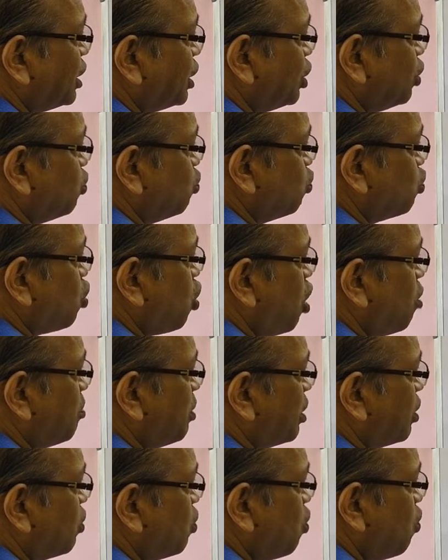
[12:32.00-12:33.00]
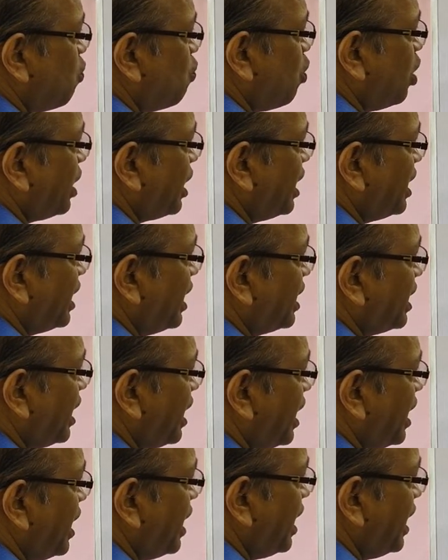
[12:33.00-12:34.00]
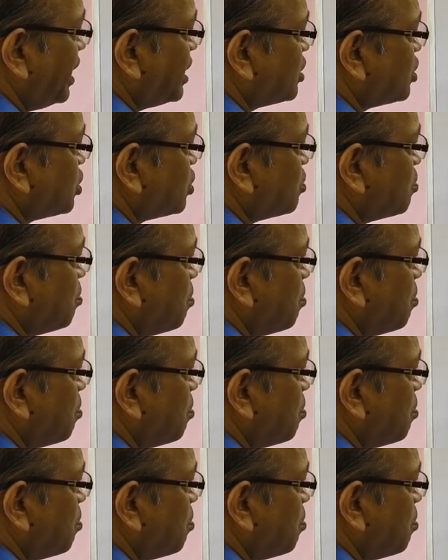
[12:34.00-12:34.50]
q common. What I get? X